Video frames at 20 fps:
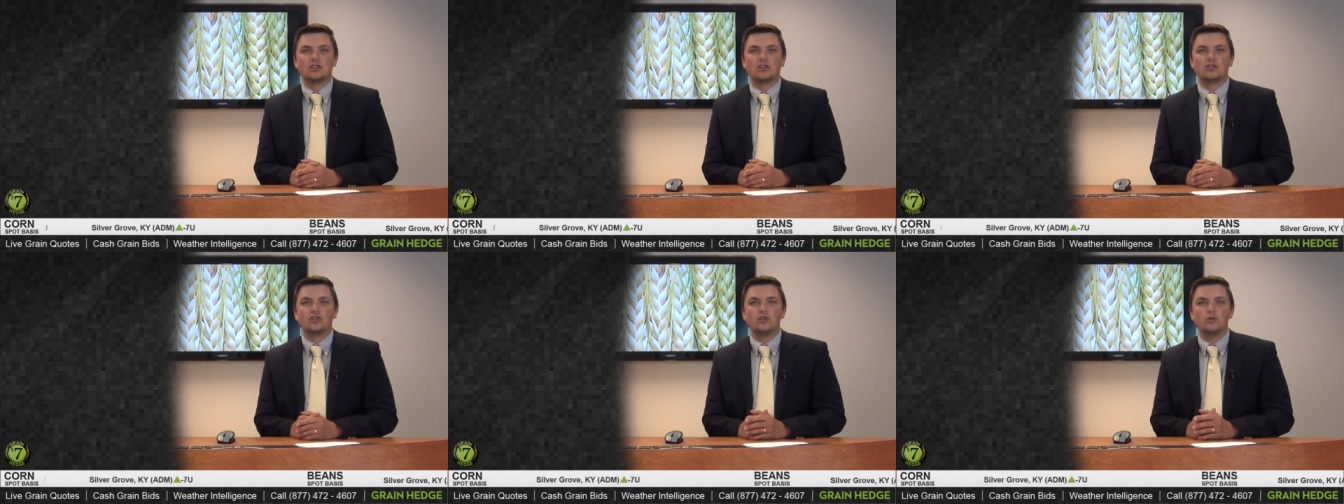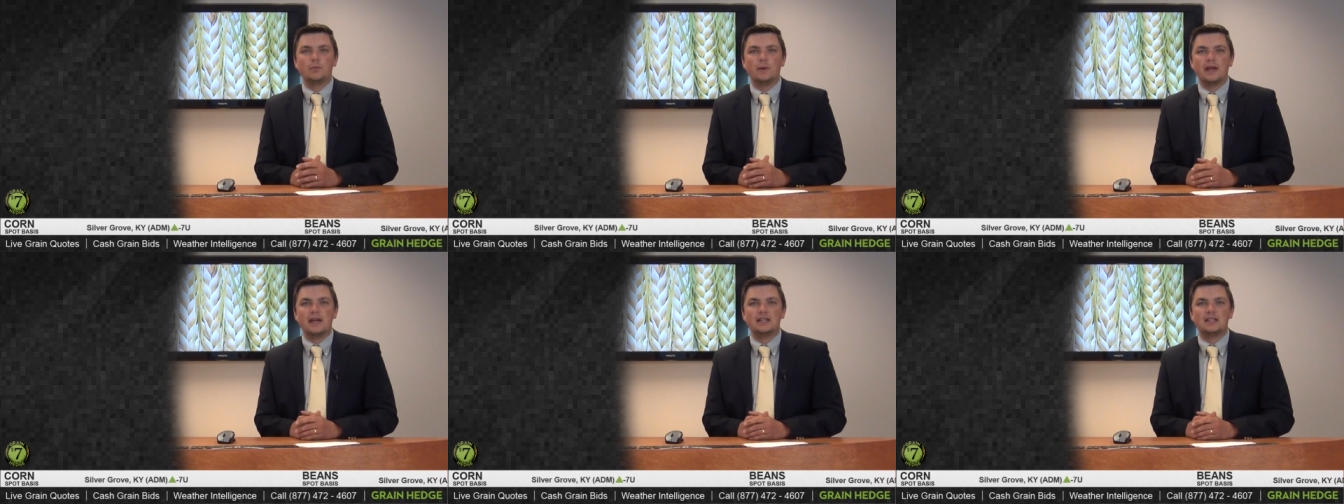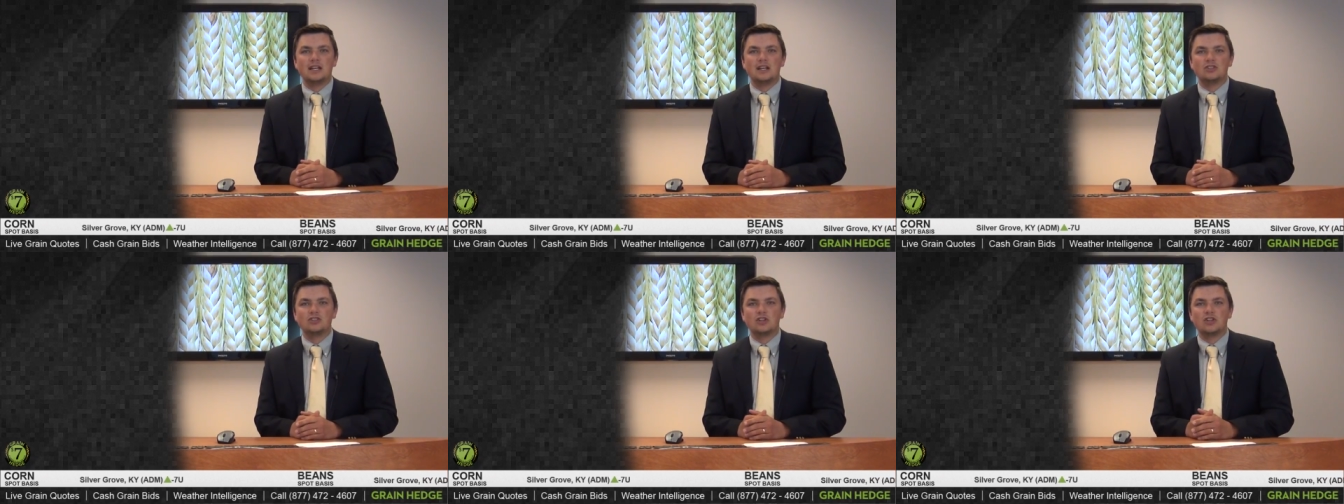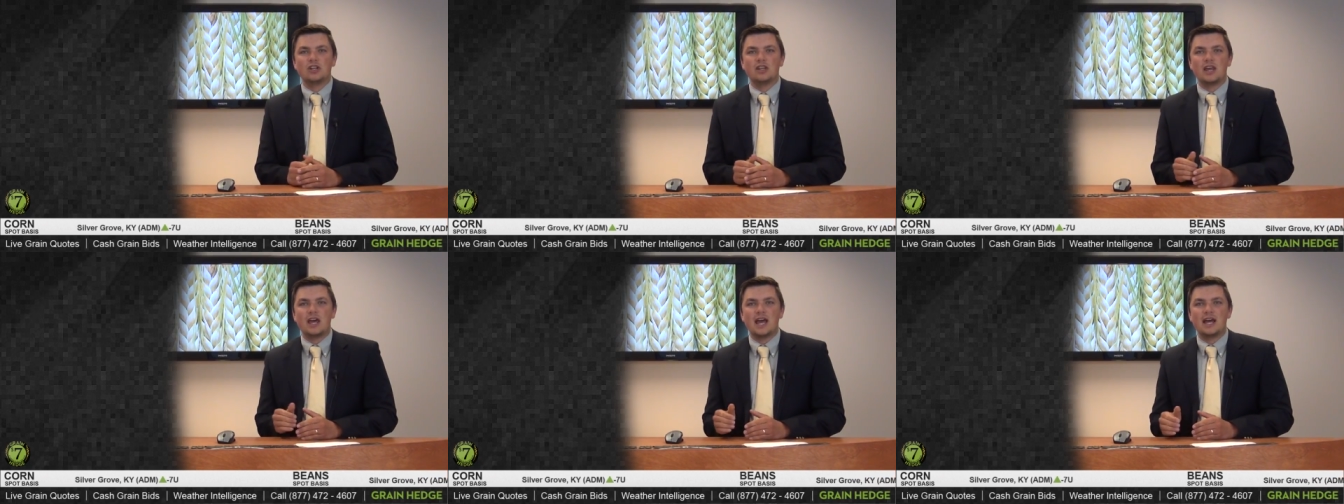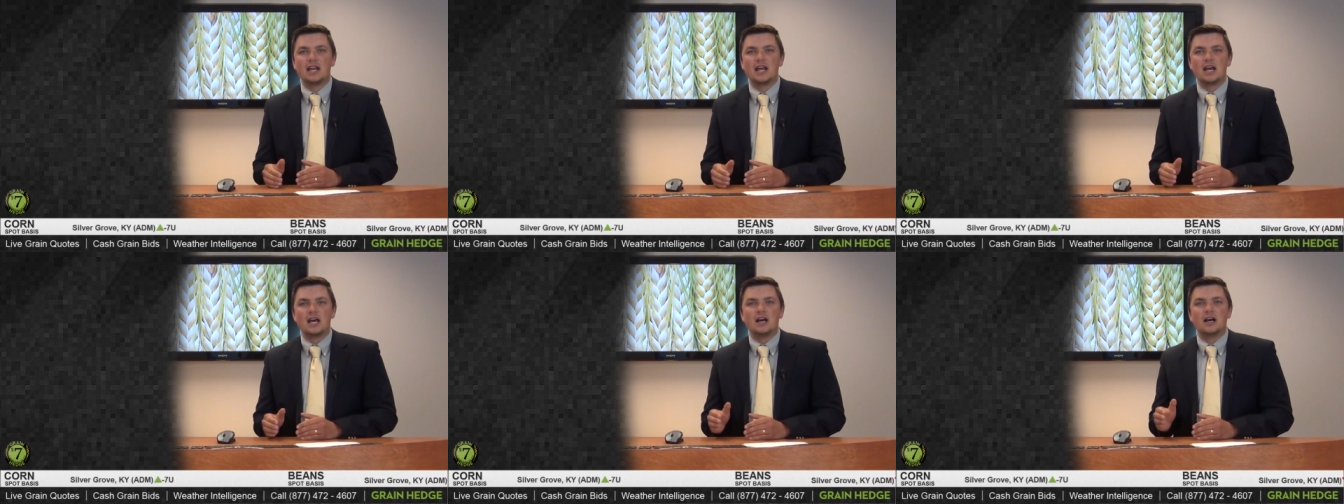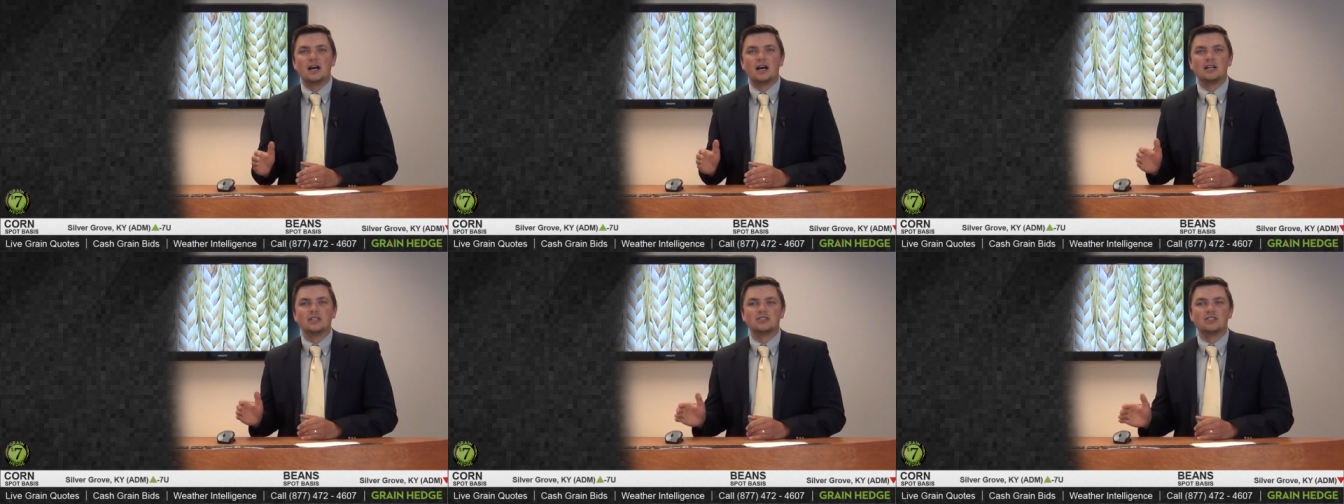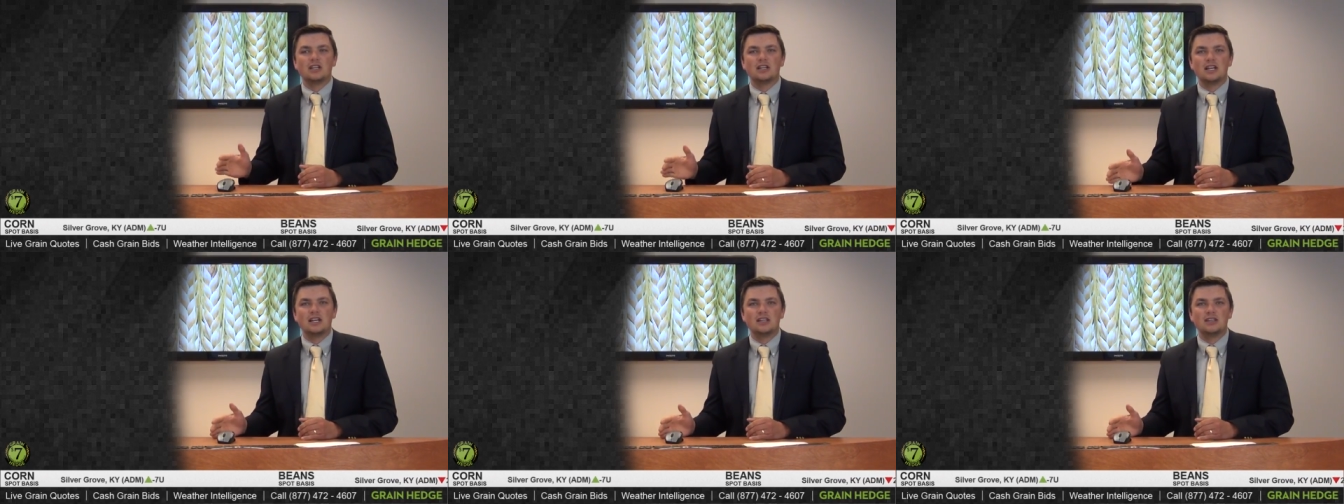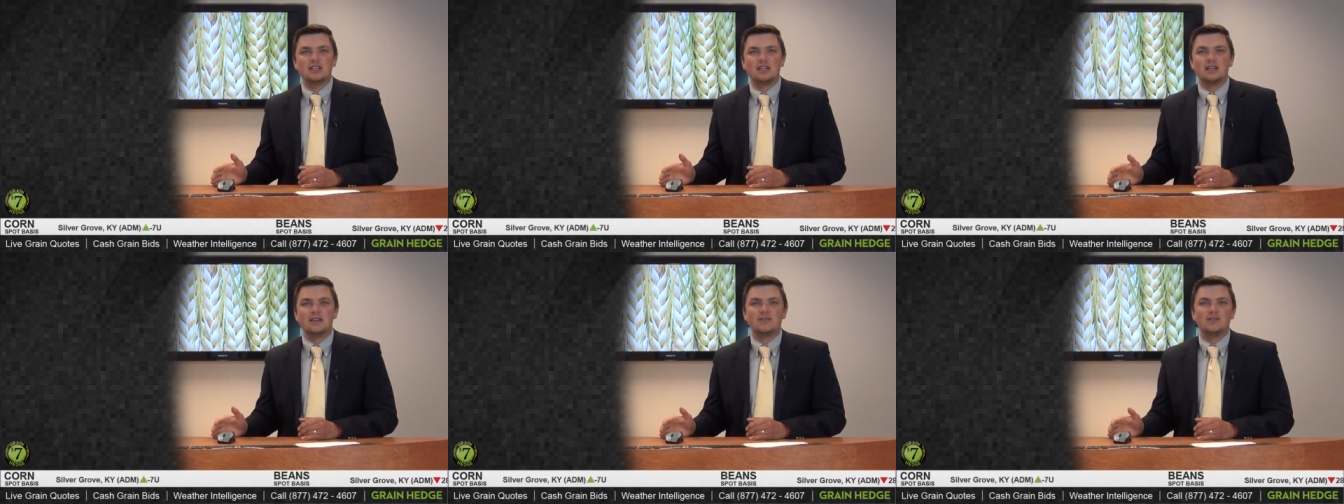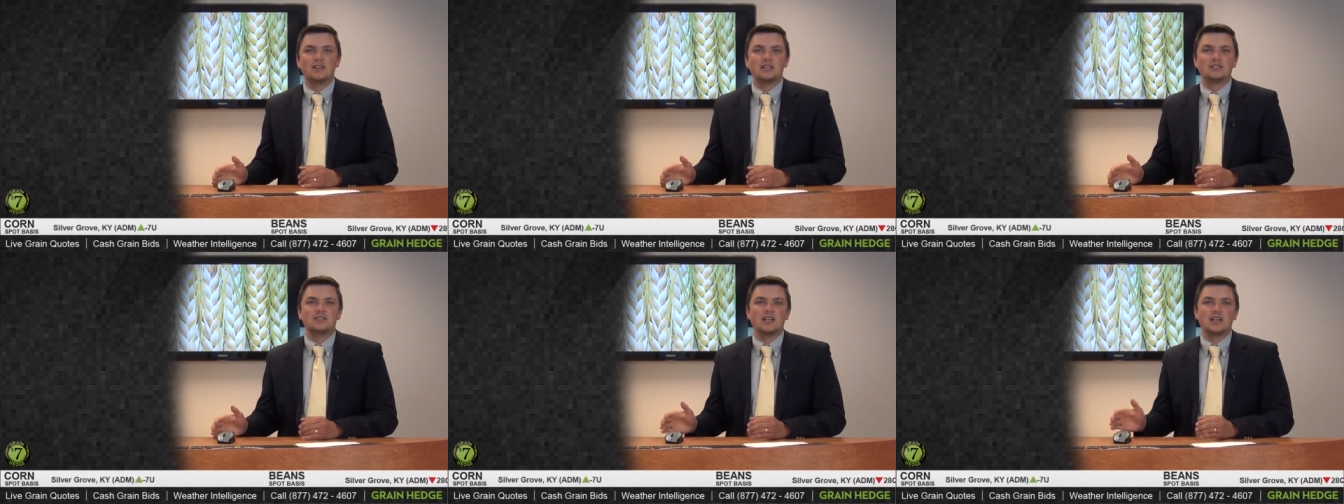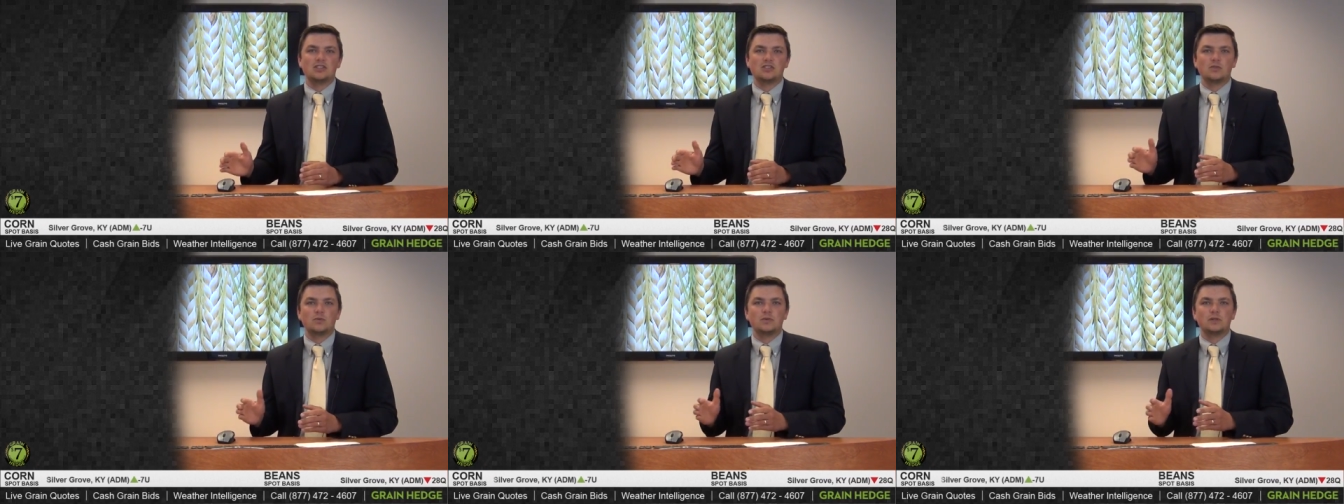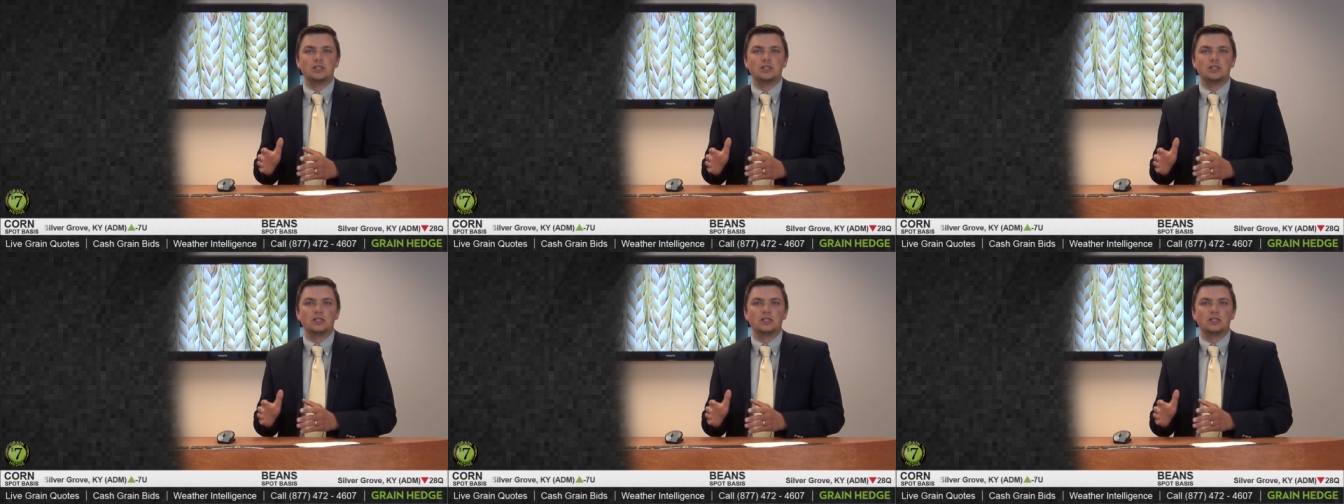So do pay attention to that. Uh, Sunday in the evening session,